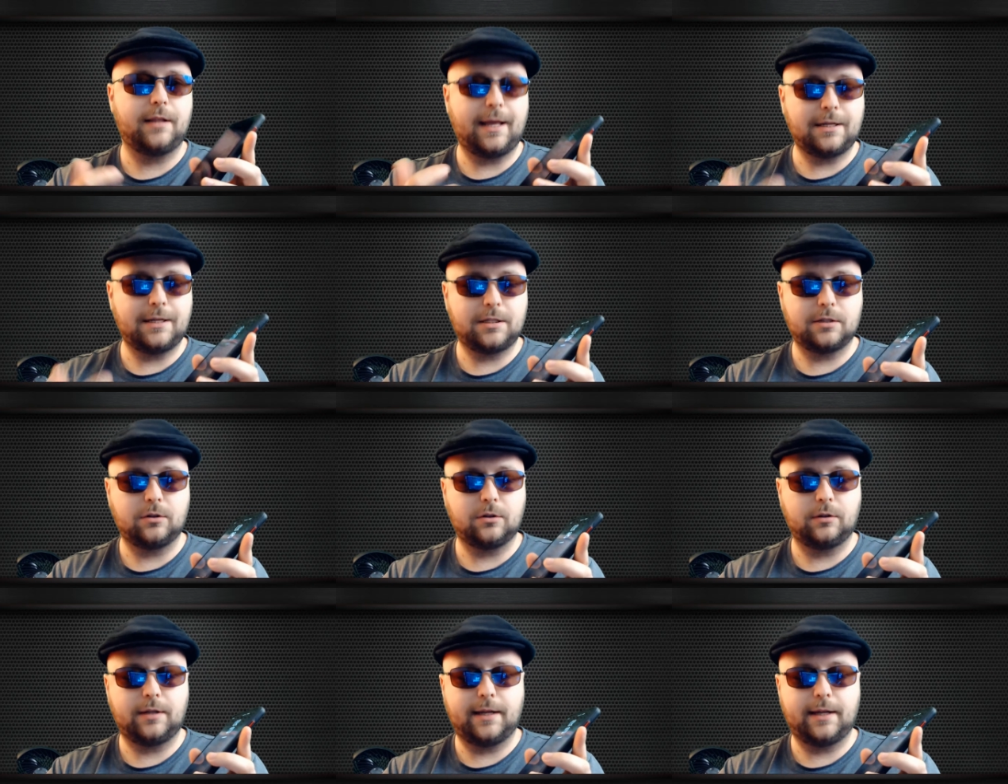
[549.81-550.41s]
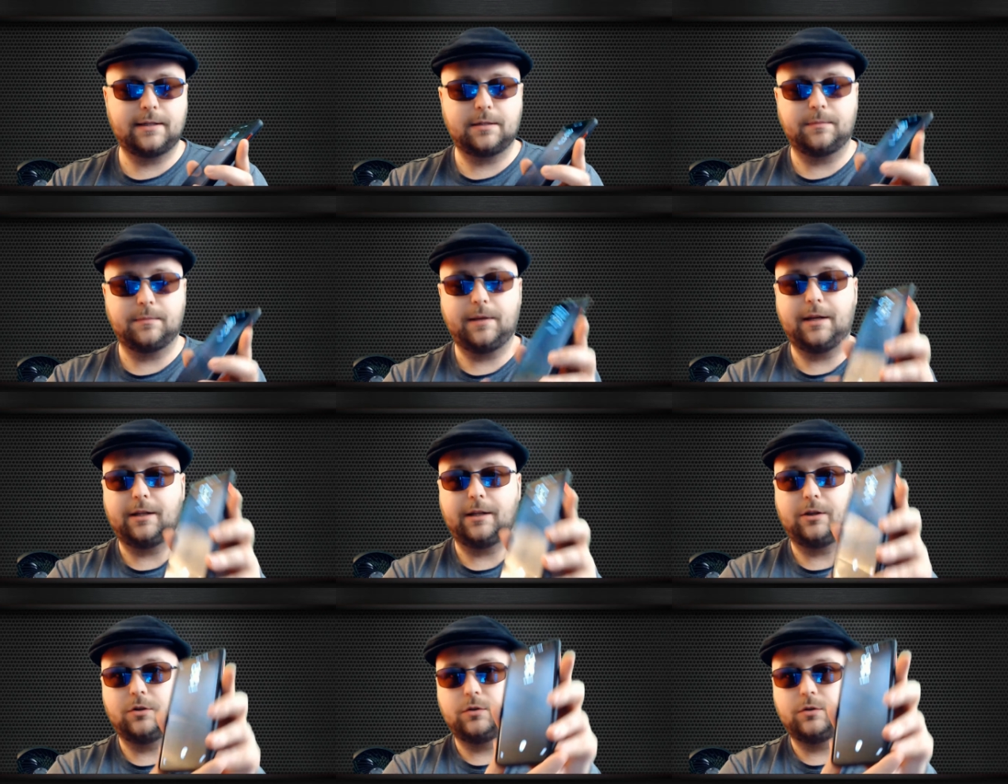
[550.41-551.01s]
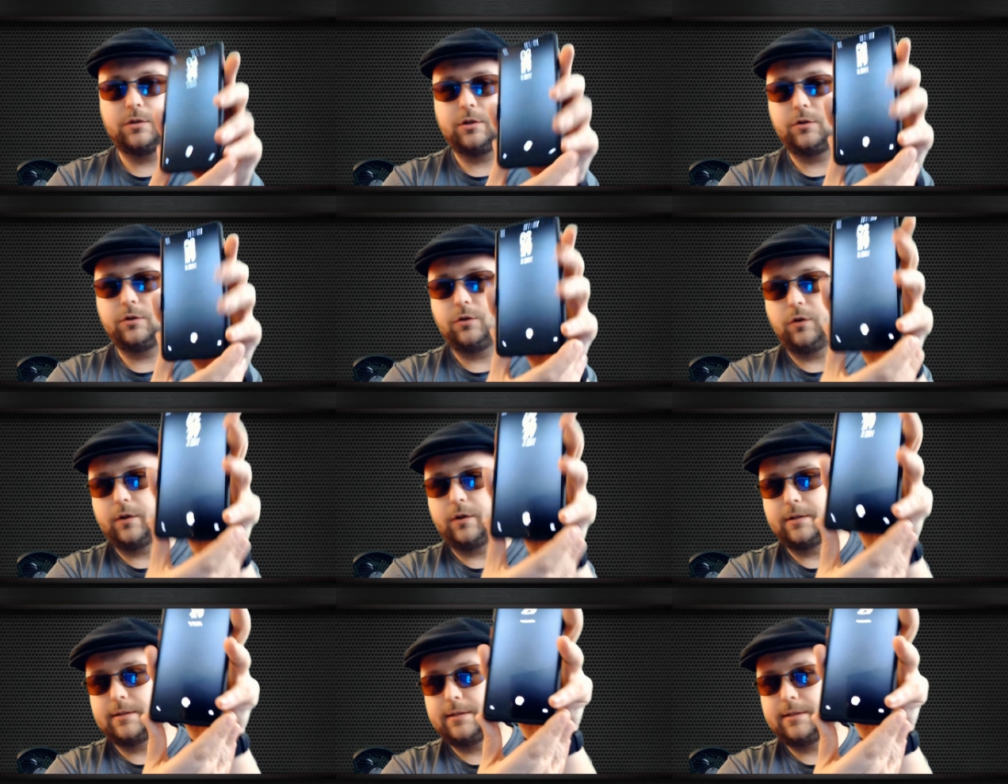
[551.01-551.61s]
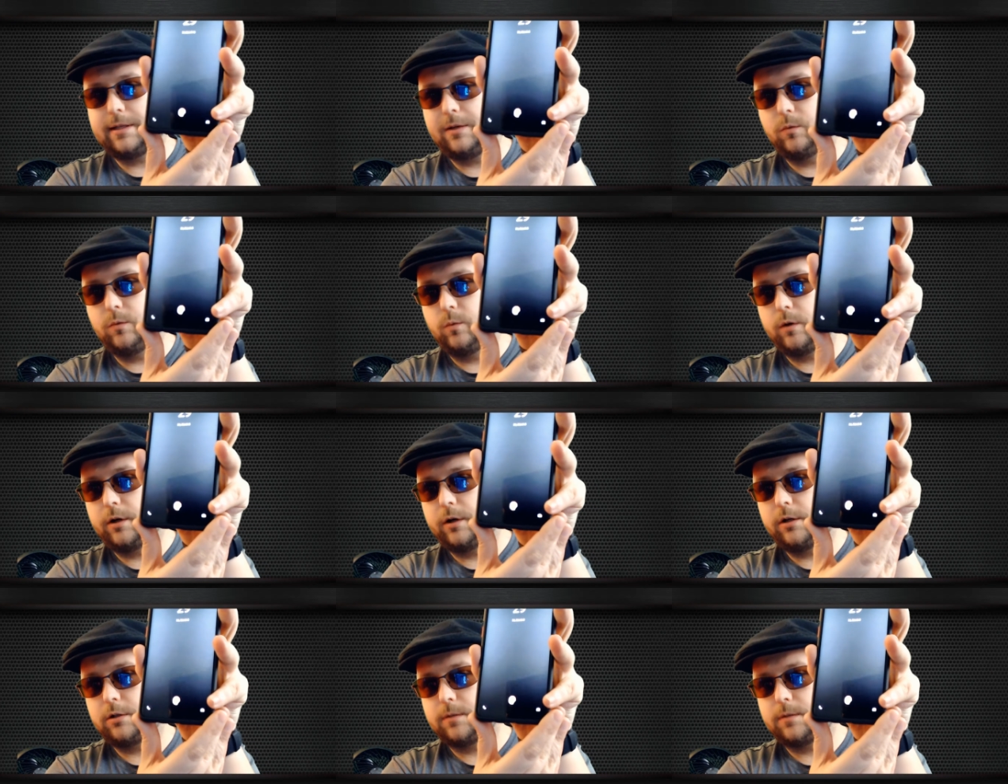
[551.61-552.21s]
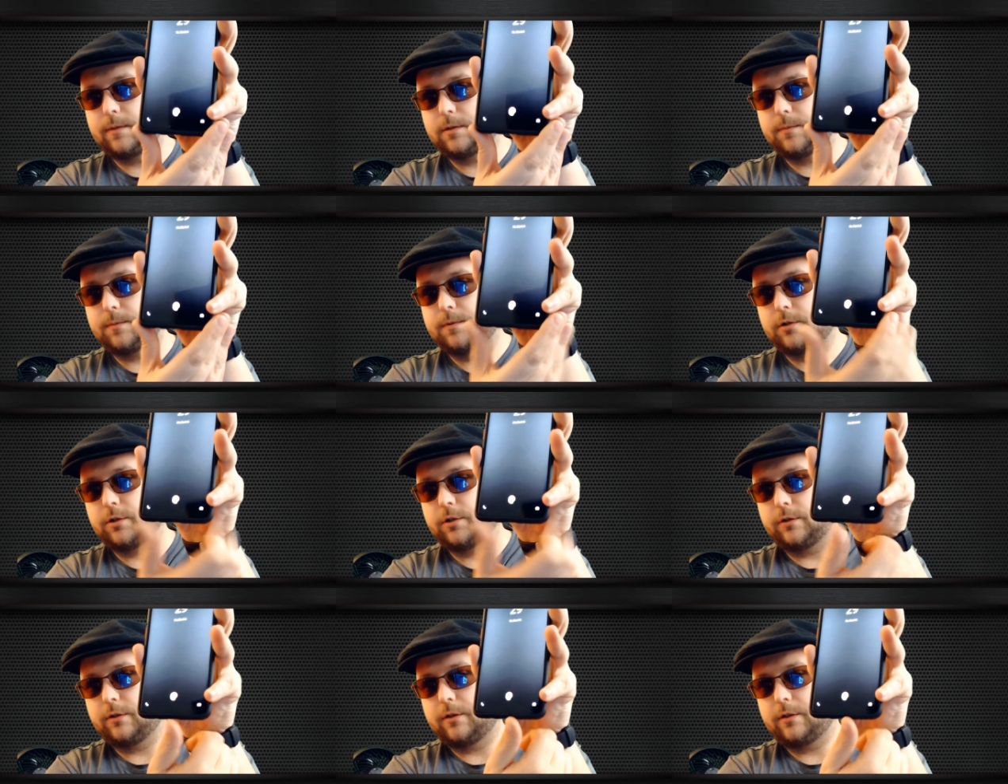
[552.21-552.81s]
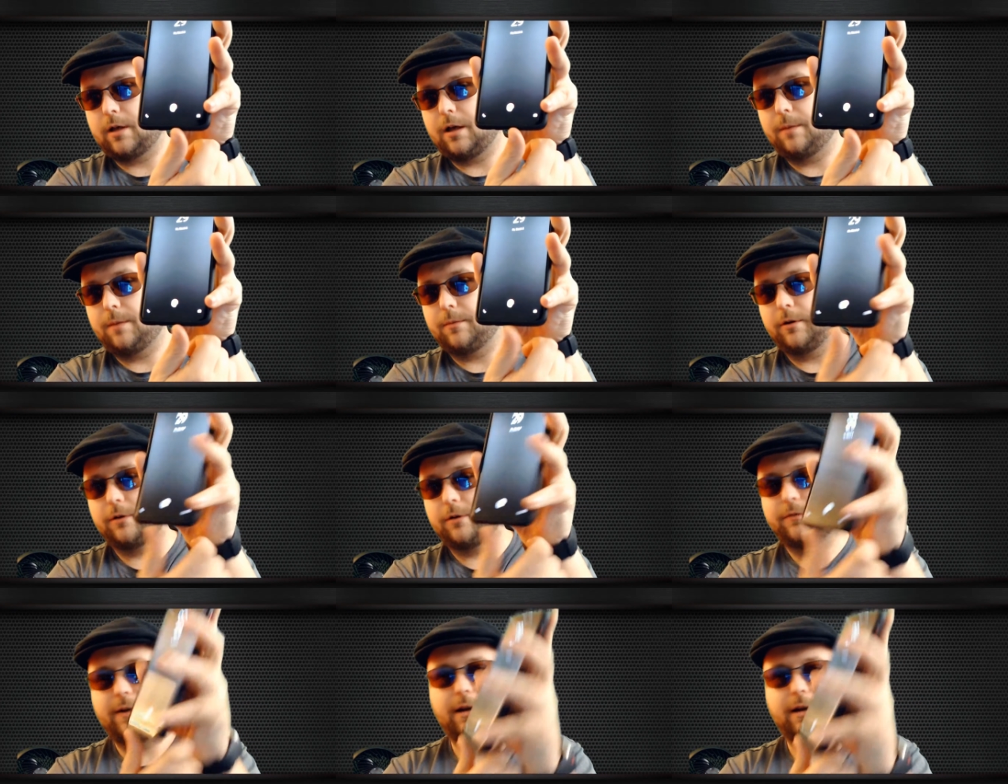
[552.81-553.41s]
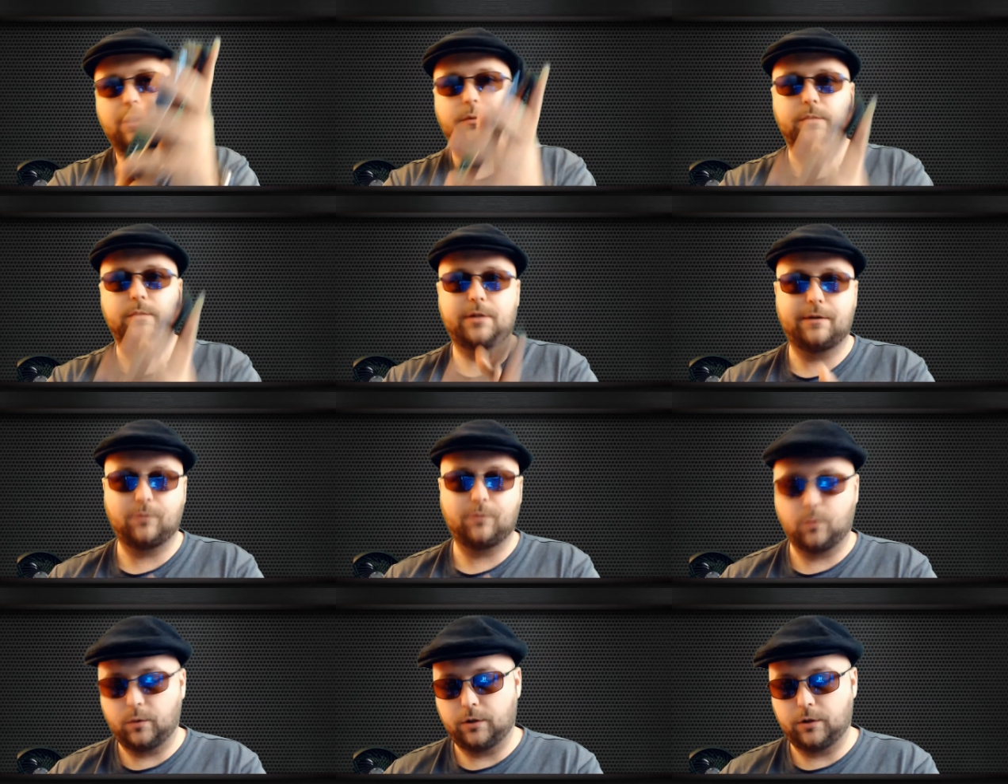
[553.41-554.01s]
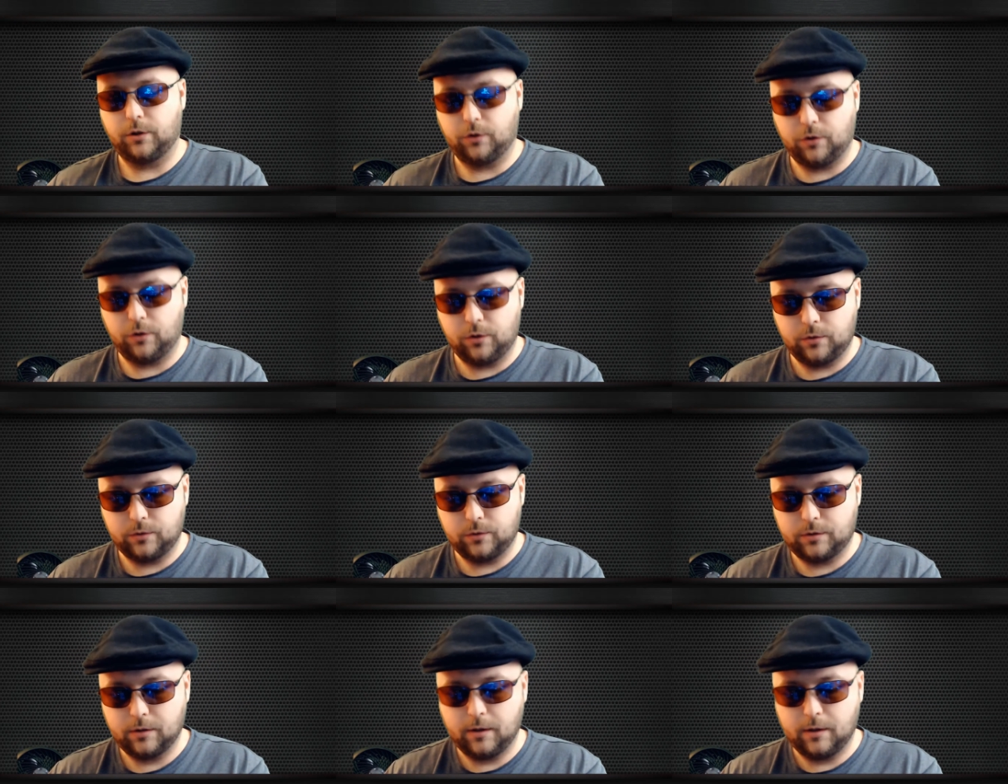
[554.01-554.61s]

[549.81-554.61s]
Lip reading: That's just going to take some getting used to. You can see where you're supposed to put your thumb or your finger, whichever one you use.